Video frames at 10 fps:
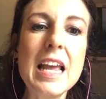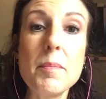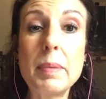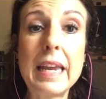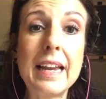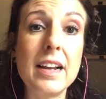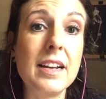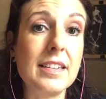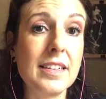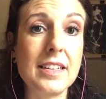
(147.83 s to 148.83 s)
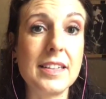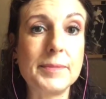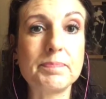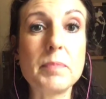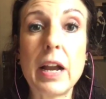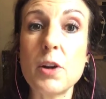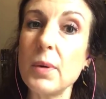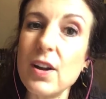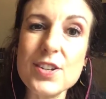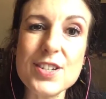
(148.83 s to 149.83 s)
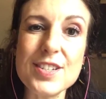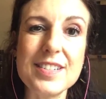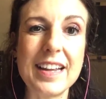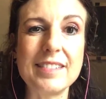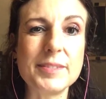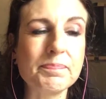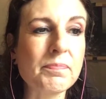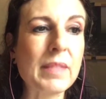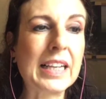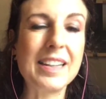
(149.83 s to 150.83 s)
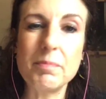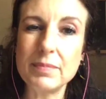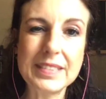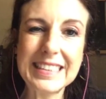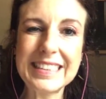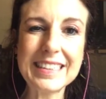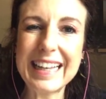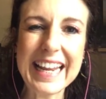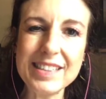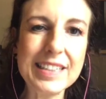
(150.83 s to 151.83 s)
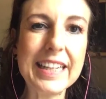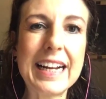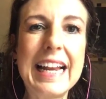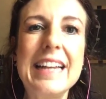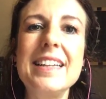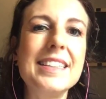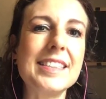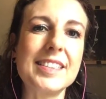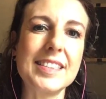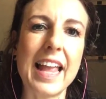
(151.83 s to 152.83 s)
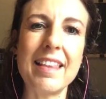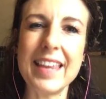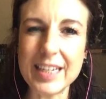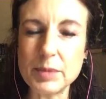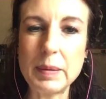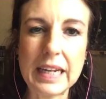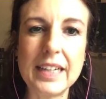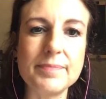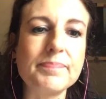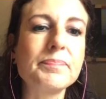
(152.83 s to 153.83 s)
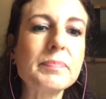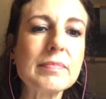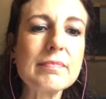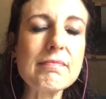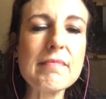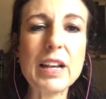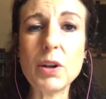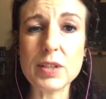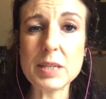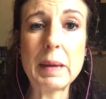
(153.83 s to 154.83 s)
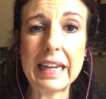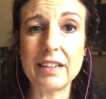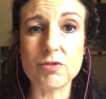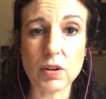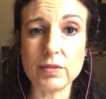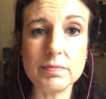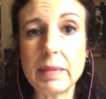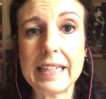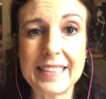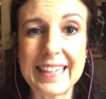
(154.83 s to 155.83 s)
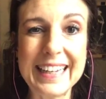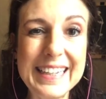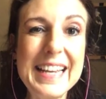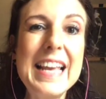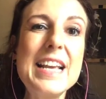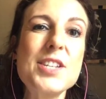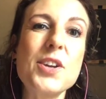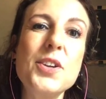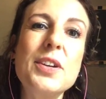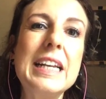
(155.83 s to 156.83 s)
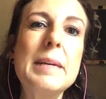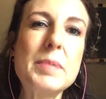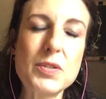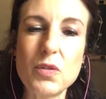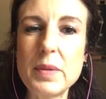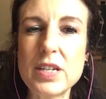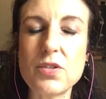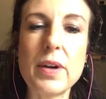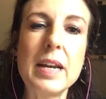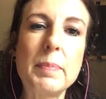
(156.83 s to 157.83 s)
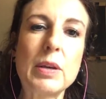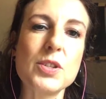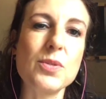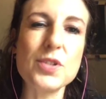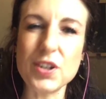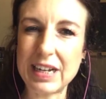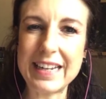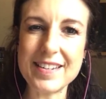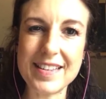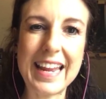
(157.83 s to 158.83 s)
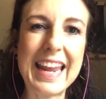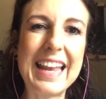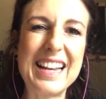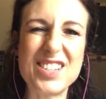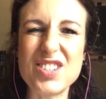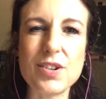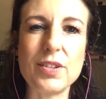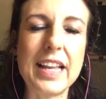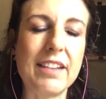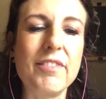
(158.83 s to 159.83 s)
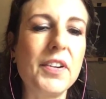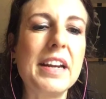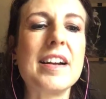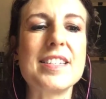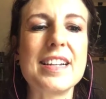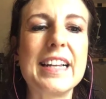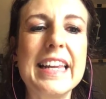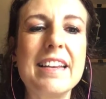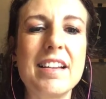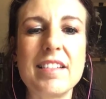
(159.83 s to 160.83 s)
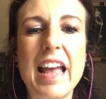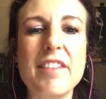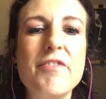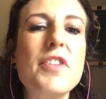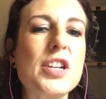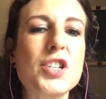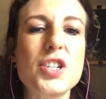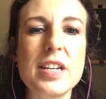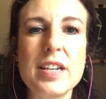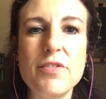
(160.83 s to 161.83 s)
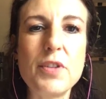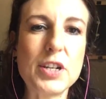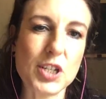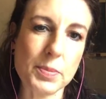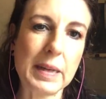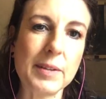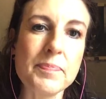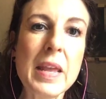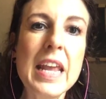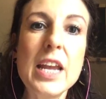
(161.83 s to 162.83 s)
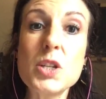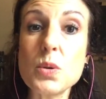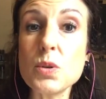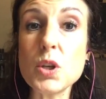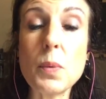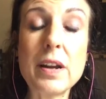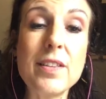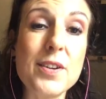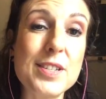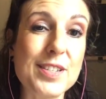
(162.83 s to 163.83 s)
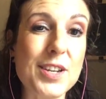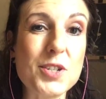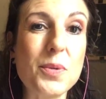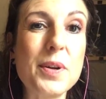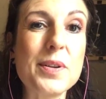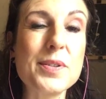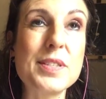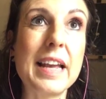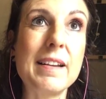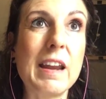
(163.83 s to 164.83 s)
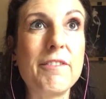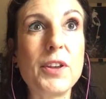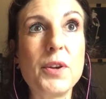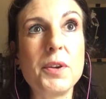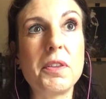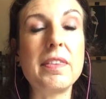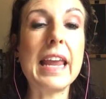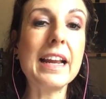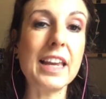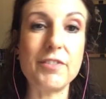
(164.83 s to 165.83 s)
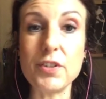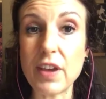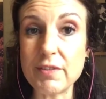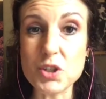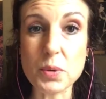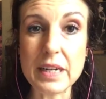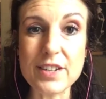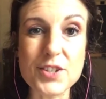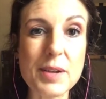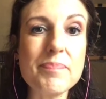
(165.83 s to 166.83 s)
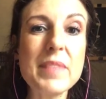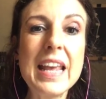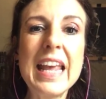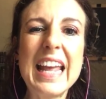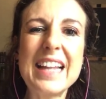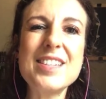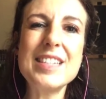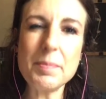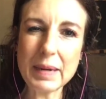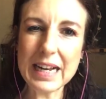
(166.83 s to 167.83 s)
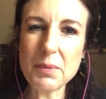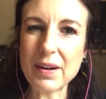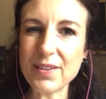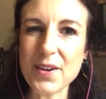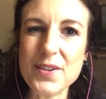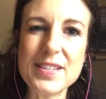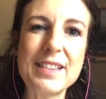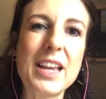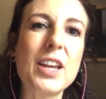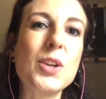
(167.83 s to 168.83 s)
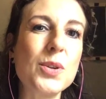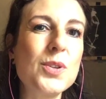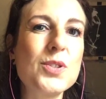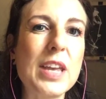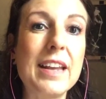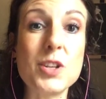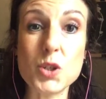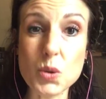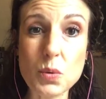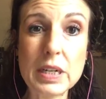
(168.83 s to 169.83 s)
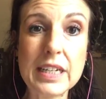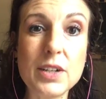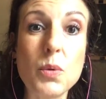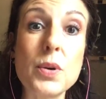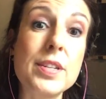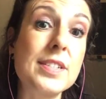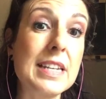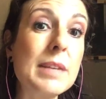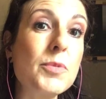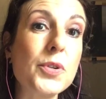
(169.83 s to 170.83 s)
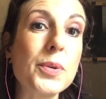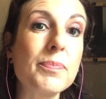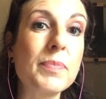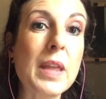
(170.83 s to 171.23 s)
Being a microbiologist and cleanliness and things being not smelling rotten, basically. So eucalyptus for me is great because it also clears the air, and it just got that very nice and clean and fresh smell. It's also one of those essential oils that if you've ever joined a gym, it's typically one of those that they use in a sauna or a steam room